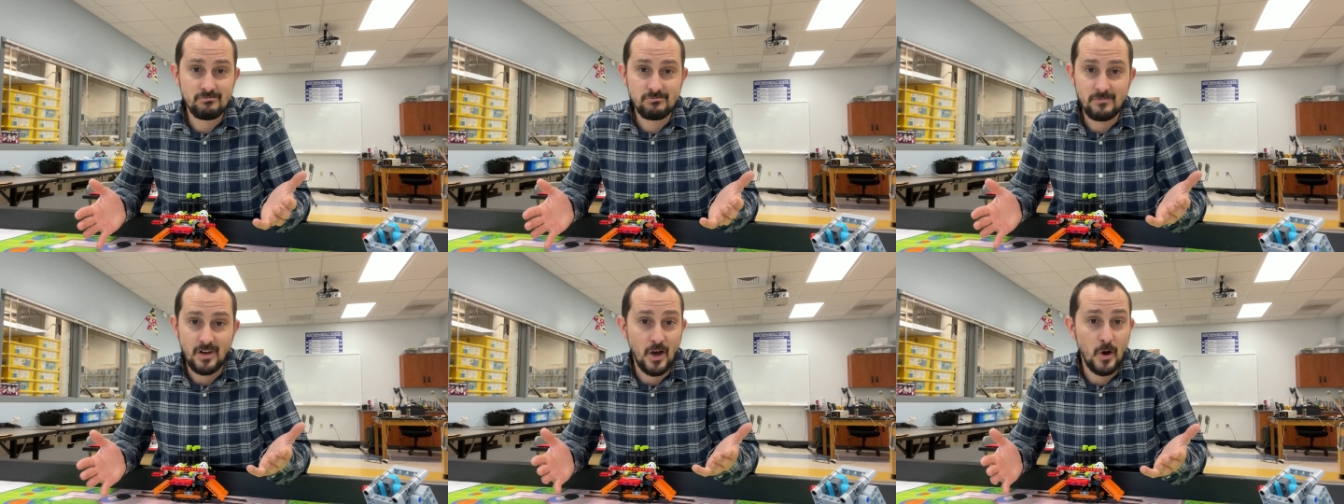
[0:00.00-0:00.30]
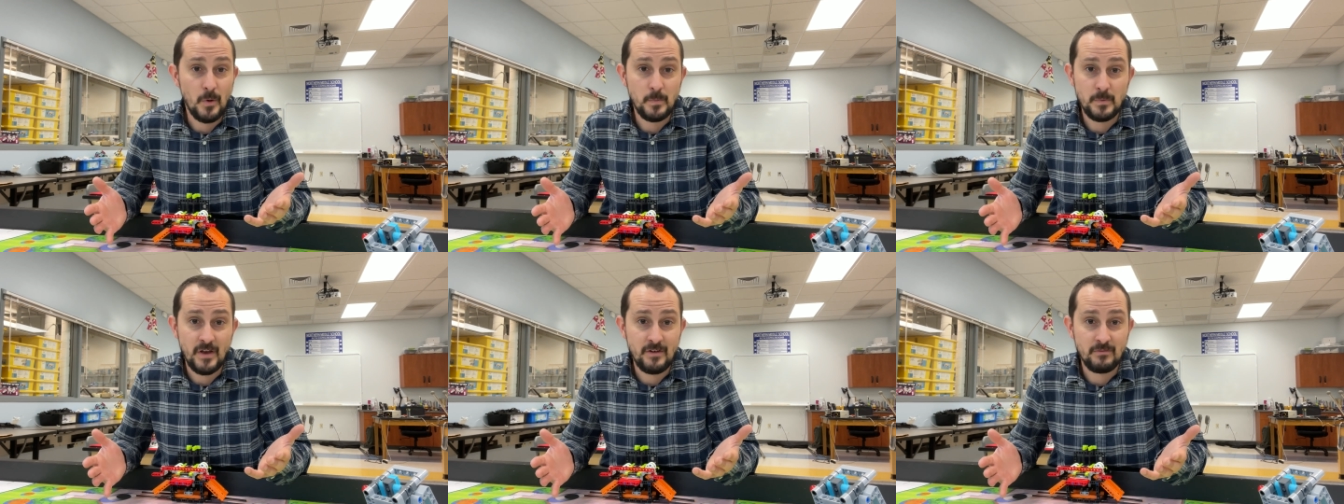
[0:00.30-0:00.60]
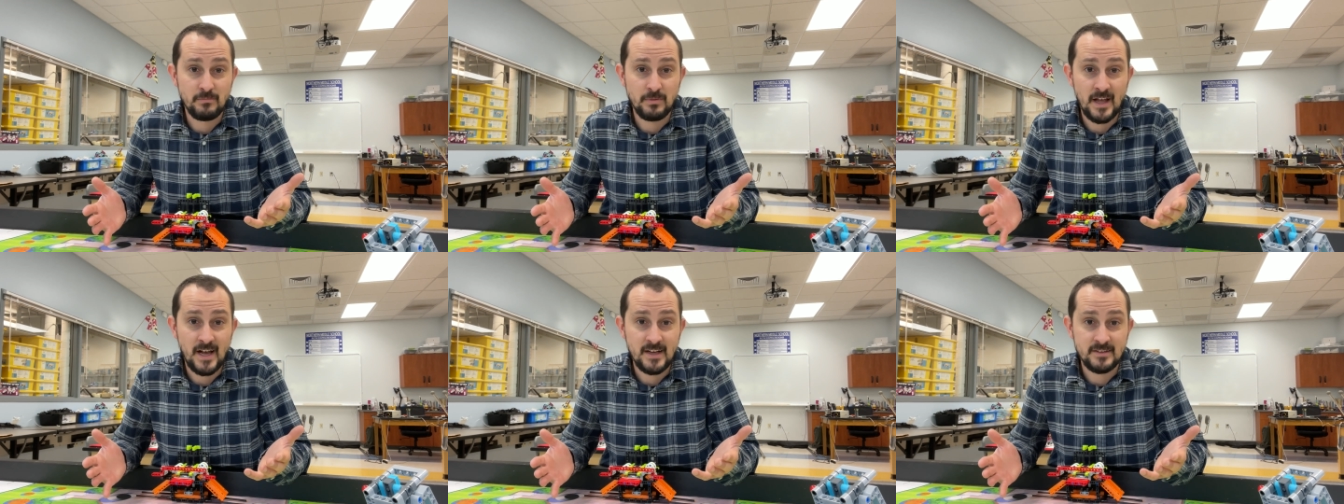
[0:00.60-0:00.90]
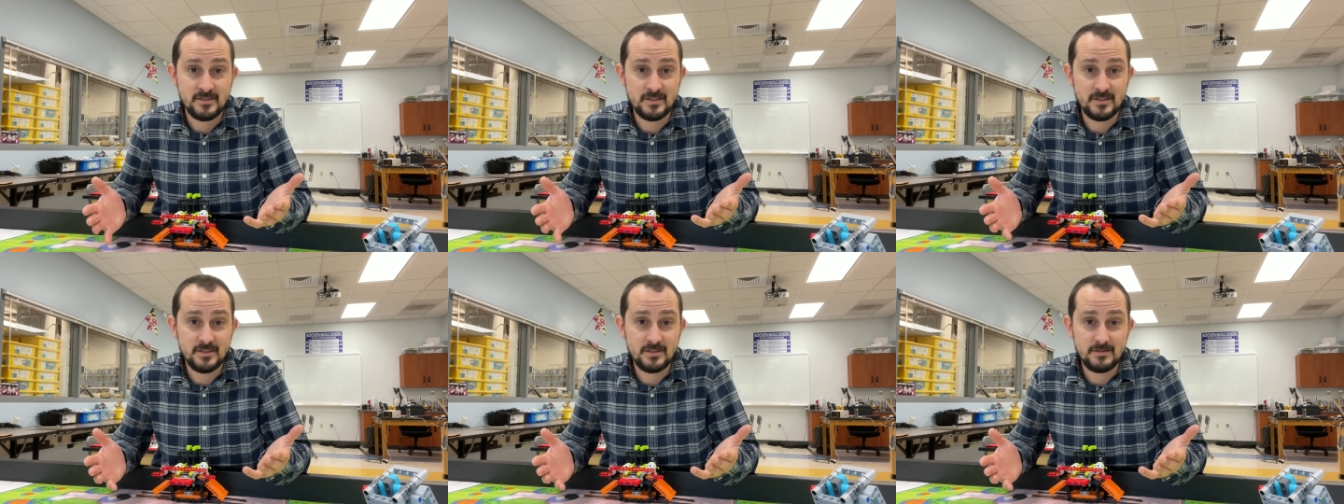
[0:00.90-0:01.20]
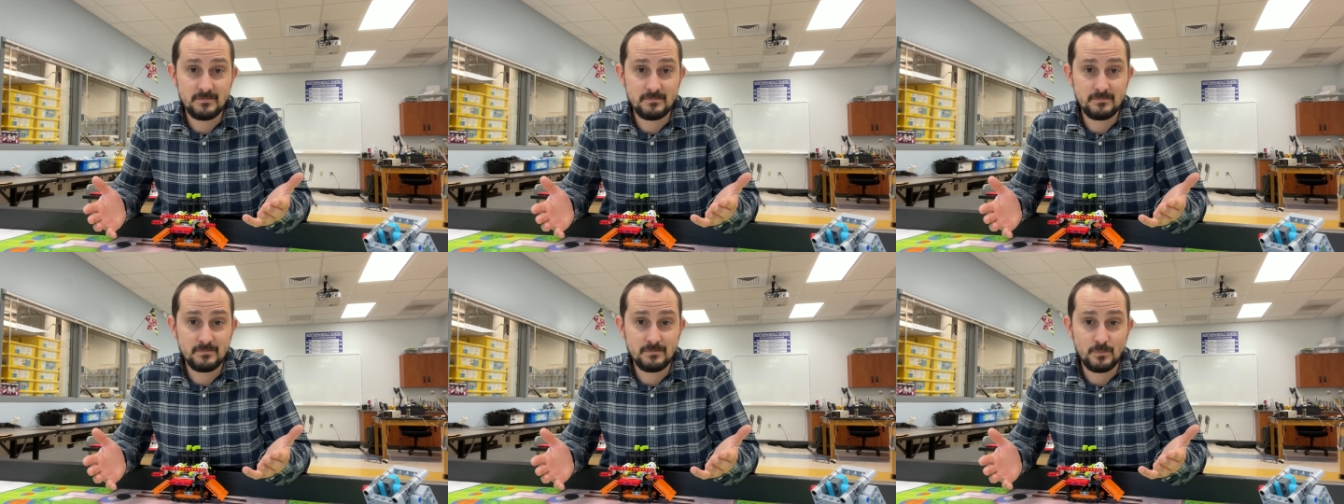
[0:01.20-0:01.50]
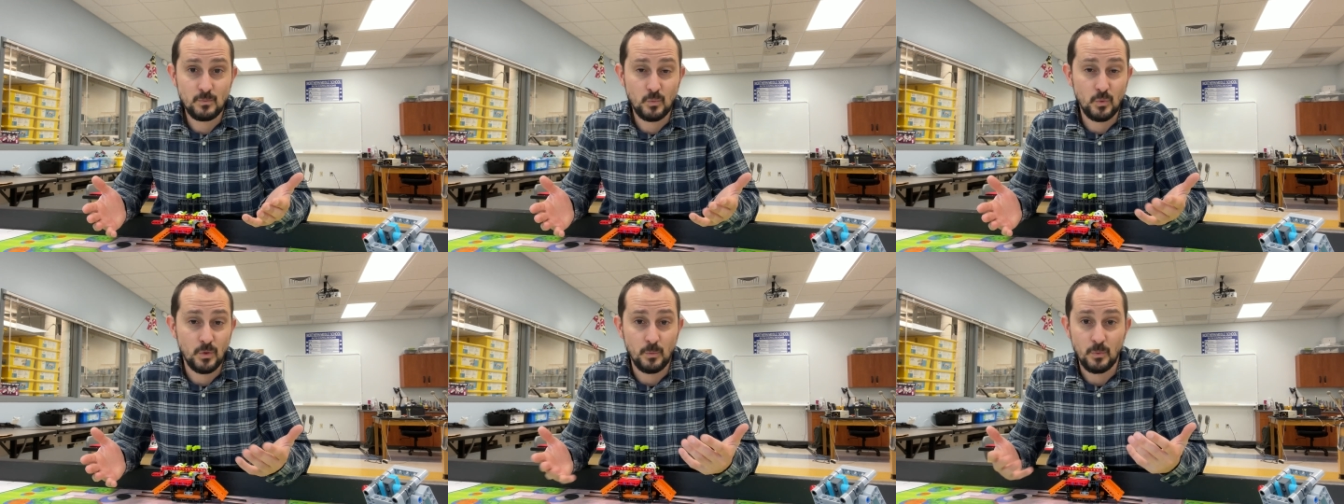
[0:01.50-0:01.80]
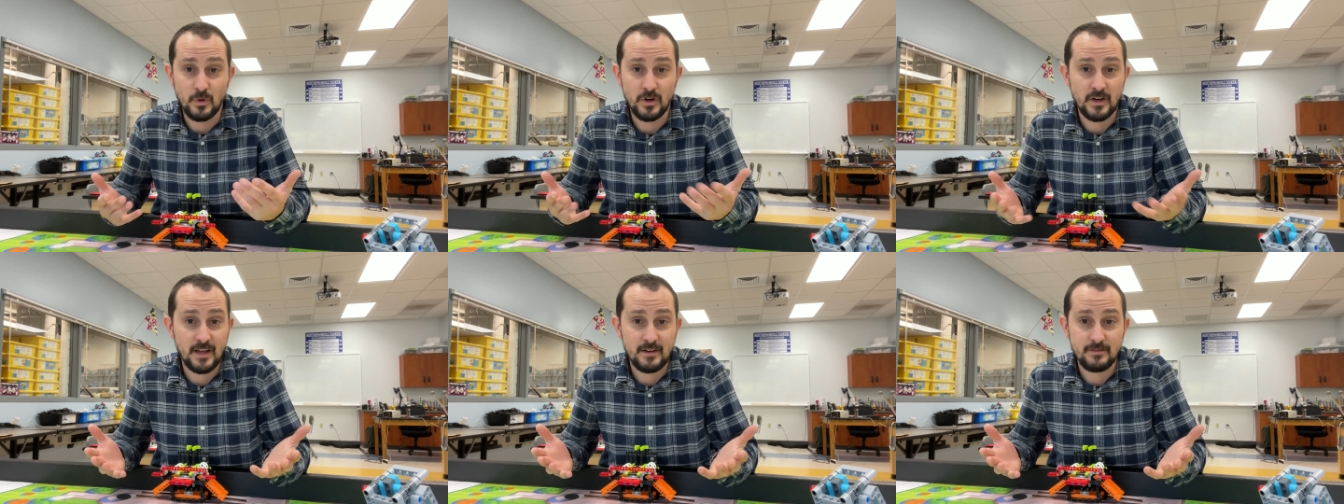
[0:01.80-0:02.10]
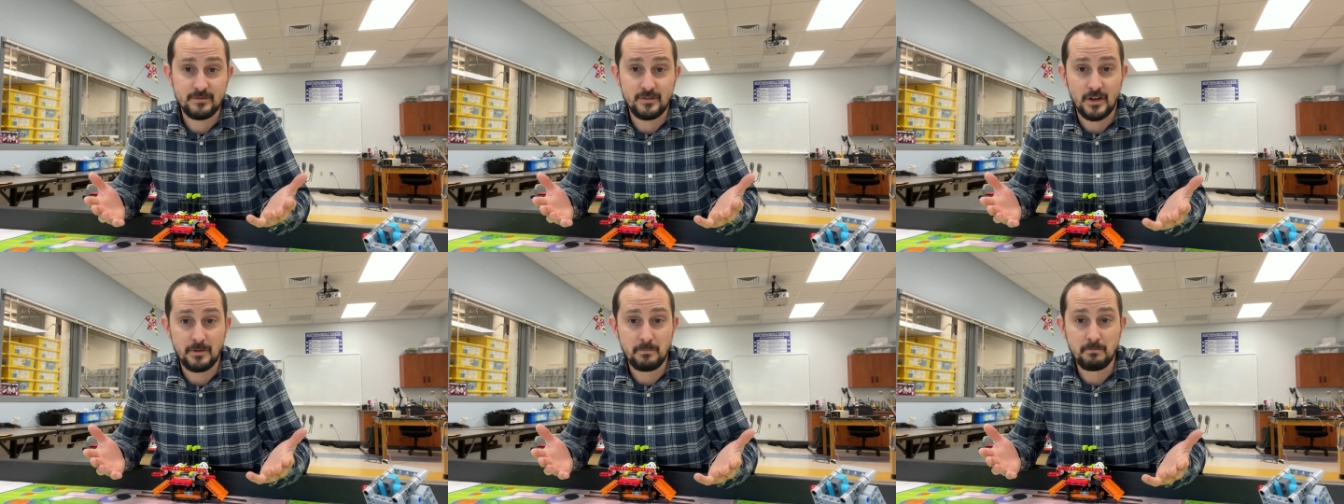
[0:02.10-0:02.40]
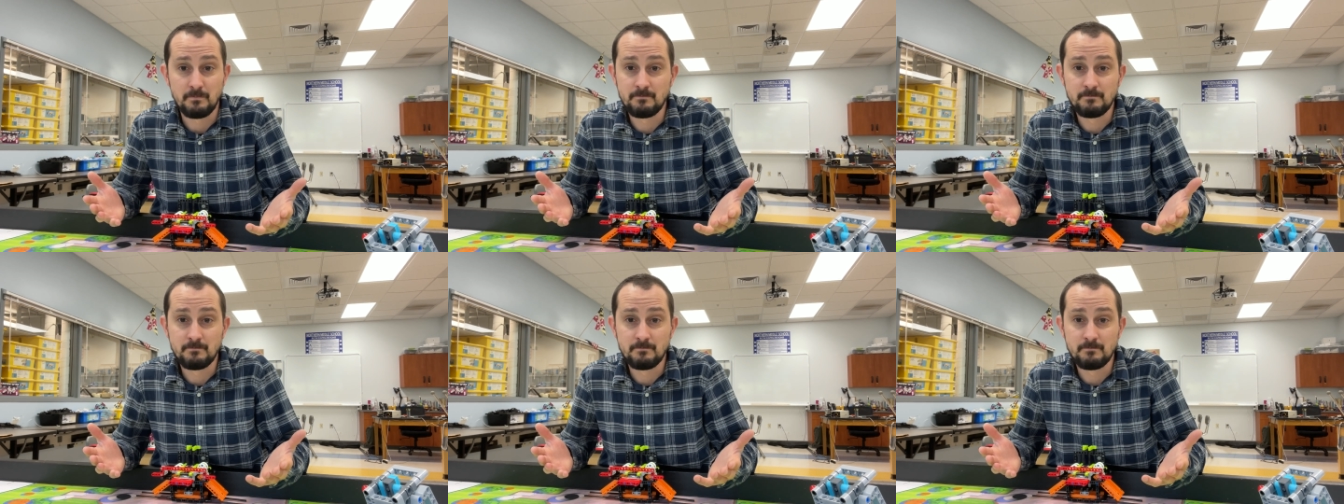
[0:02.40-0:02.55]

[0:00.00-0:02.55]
I hope you have a blast. We're, we're gonna have fun.